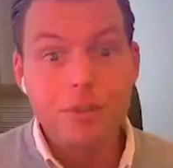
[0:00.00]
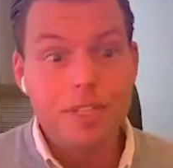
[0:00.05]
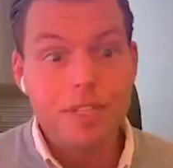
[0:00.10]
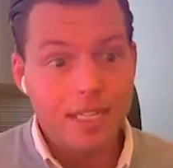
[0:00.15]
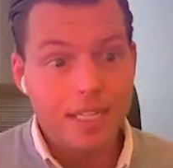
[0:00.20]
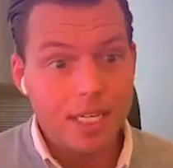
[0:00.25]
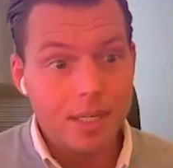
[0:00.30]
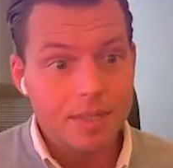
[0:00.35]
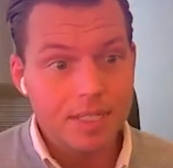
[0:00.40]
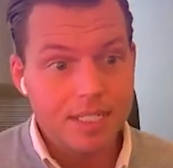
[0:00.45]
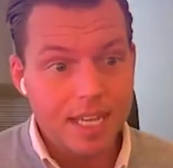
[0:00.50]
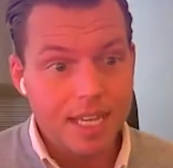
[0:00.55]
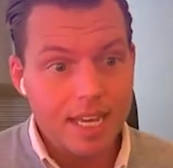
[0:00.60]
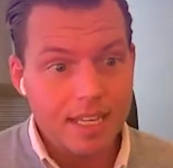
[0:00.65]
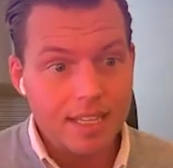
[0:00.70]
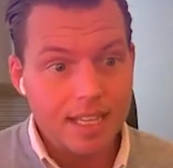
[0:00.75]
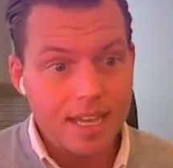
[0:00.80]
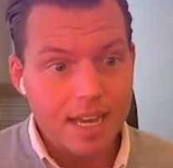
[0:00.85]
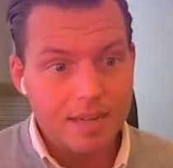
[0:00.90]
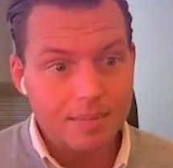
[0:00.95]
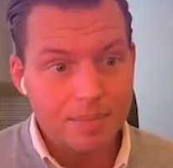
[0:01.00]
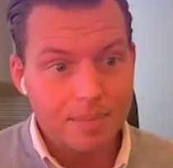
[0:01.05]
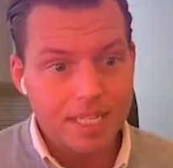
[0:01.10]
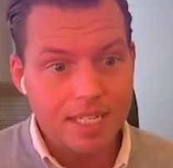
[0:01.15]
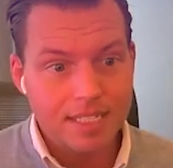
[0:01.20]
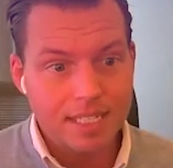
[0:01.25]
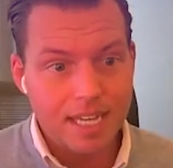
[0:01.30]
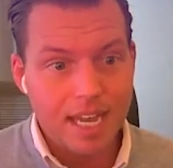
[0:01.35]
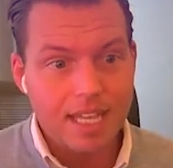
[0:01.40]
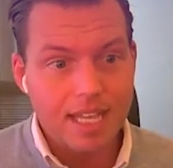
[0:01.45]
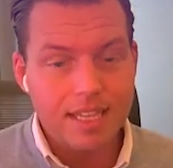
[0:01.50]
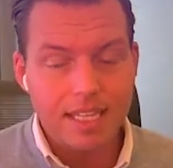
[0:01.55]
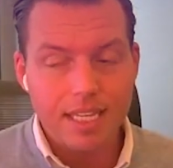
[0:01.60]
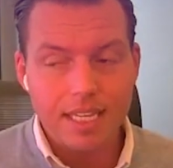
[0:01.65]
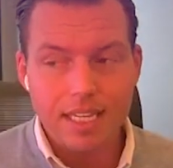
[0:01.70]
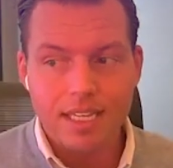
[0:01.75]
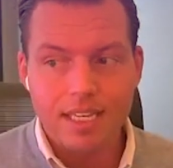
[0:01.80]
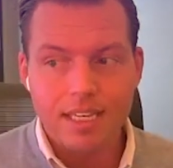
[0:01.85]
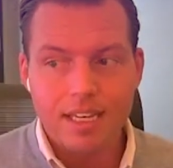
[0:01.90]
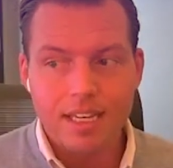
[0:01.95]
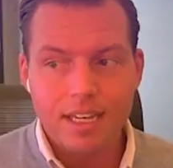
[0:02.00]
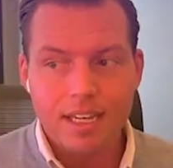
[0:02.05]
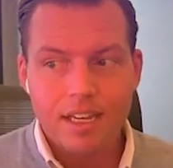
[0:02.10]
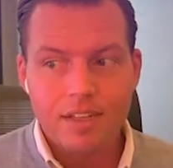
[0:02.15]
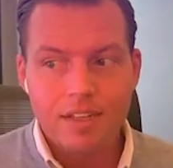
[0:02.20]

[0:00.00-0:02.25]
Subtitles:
think he would take that because I think